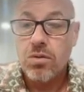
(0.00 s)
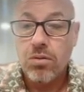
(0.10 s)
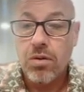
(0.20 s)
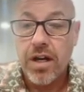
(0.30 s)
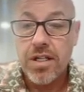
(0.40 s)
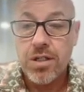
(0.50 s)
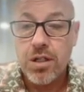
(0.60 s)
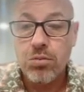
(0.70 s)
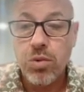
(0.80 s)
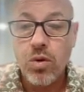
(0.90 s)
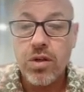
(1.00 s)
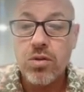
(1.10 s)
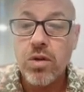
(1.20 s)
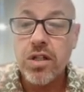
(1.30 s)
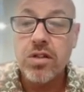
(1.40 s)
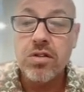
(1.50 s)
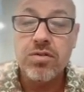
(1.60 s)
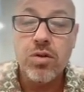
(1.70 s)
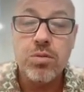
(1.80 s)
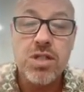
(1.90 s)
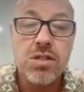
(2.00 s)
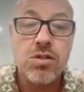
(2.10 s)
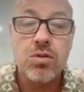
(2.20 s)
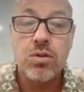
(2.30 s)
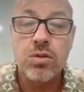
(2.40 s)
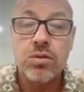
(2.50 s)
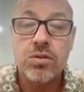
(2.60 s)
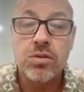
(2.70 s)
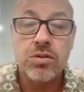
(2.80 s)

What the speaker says: Why is it important to wear uniforms in school?